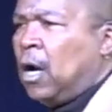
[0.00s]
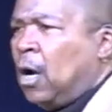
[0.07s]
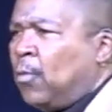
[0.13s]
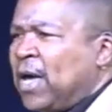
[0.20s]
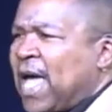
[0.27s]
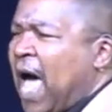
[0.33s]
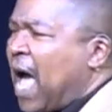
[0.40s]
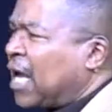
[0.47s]

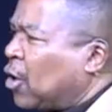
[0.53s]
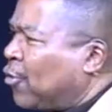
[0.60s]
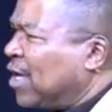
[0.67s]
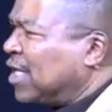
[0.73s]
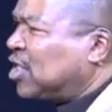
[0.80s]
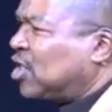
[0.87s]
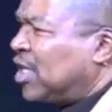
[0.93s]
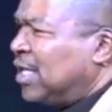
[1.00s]
We got
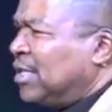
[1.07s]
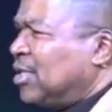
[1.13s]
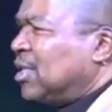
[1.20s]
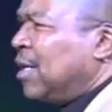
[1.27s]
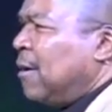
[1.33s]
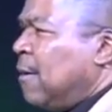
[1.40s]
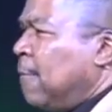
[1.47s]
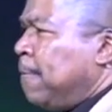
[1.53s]
Christians
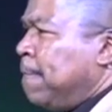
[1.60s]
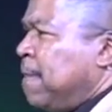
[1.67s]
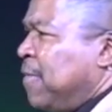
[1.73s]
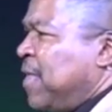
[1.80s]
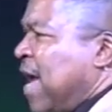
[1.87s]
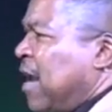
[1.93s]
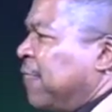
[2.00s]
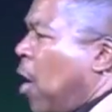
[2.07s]

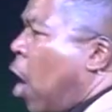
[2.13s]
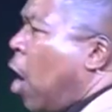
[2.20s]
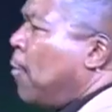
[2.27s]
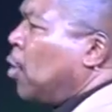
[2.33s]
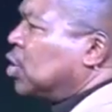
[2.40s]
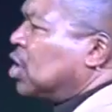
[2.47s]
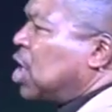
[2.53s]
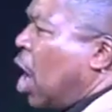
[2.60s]
that have
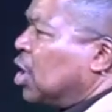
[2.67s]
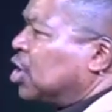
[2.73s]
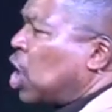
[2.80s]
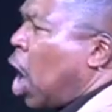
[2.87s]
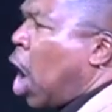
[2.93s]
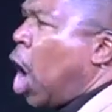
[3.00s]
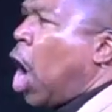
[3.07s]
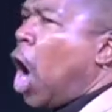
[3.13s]
almost lost
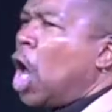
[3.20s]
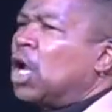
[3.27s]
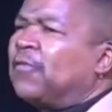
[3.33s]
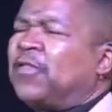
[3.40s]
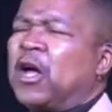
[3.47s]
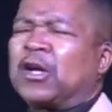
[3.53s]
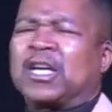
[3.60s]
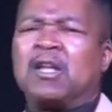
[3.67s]
all
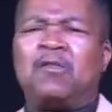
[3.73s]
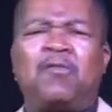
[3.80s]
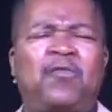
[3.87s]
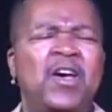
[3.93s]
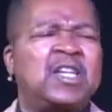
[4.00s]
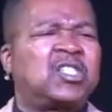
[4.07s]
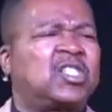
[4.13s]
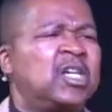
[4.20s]
of their
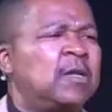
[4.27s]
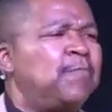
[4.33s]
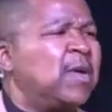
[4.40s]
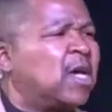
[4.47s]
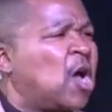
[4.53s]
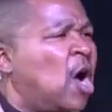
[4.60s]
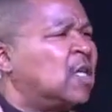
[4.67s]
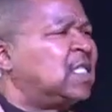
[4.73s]
conviction
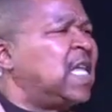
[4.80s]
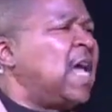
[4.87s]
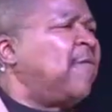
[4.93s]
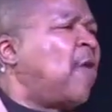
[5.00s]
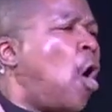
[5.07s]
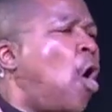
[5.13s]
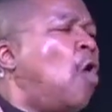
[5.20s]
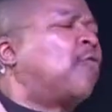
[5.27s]
because
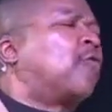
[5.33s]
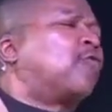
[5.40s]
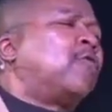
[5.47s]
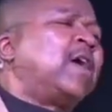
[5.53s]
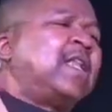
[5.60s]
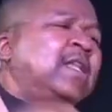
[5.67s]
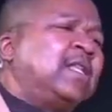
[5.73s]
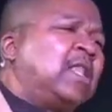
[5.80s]
they've
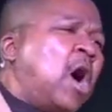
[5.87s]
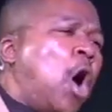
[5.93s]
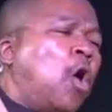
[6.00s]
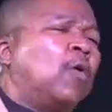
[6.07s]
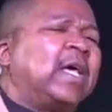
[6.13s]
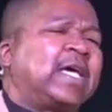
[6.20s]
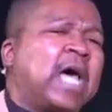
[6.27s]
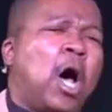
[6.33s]
overridden the
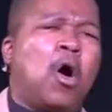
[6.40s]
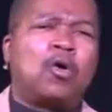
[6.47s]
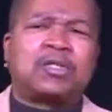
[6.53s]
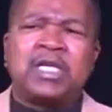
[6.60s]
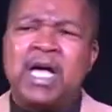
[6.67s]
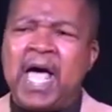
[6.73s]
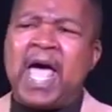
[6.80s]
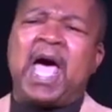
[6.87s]
Holy
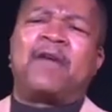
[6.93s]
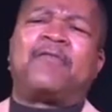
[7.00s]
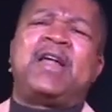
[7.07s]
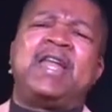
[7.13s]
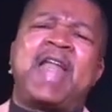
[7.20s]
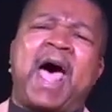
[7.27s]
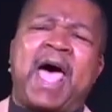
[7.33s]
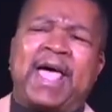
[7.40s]
Ghost
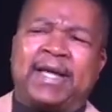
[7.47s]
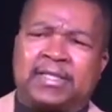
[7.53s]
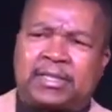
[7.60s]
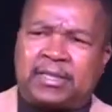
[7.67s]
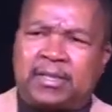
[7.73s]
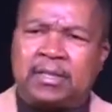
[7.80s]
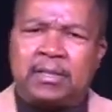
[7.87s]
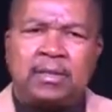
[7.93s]
every
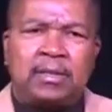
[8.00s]
night.